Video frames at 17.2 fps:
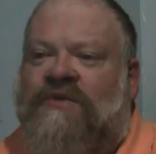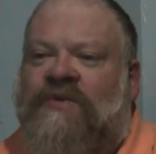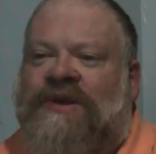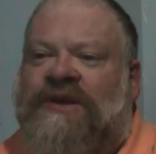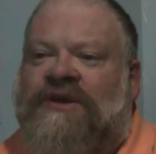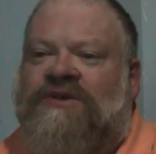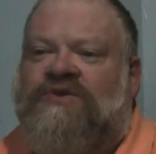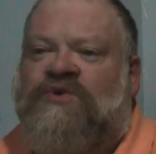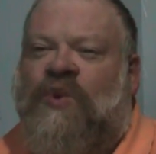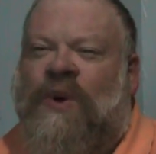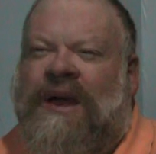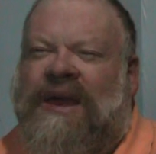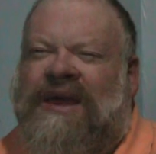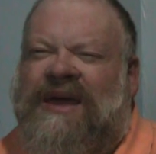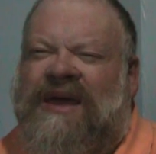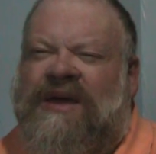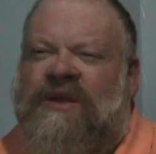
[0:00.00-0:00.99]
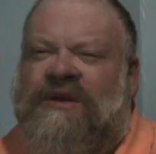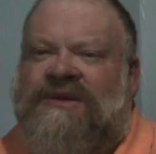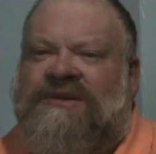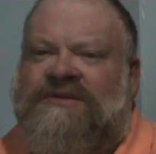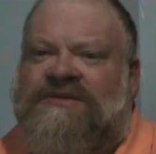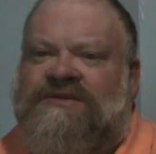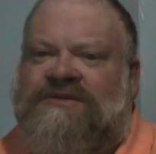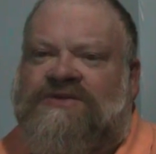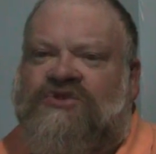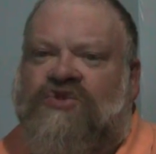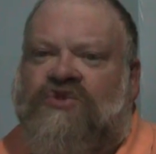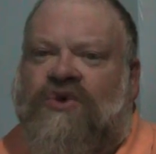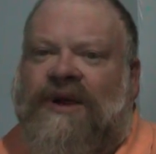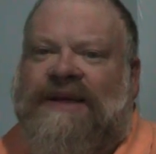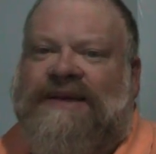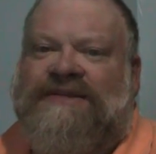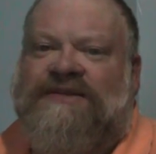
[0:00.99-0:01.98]
We use a white candle because
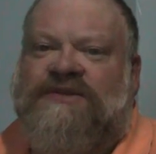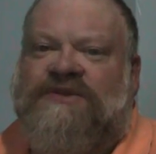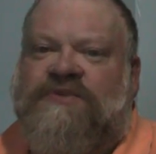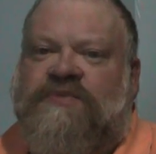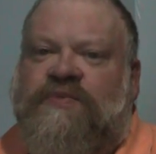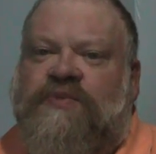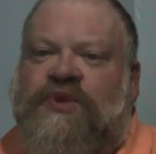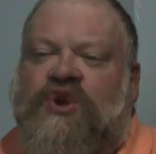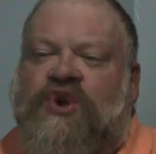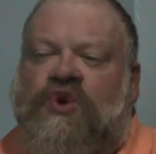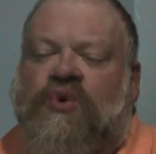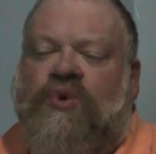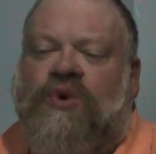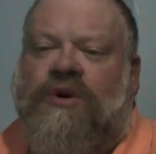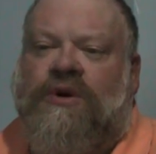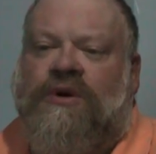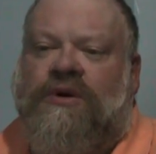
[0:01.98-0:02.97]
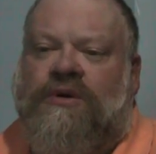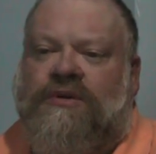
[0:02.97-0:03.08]
Christ is pure.